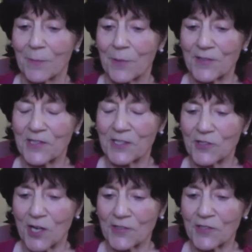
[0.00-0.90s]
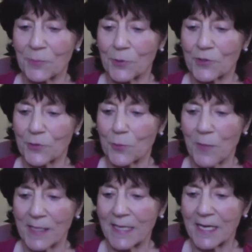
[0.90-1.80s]
President Johnson pushed through
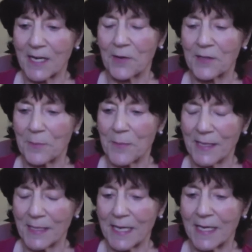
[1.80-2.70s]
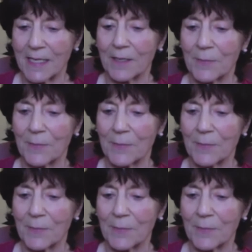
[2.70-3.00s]
Medicare and then Medicaid.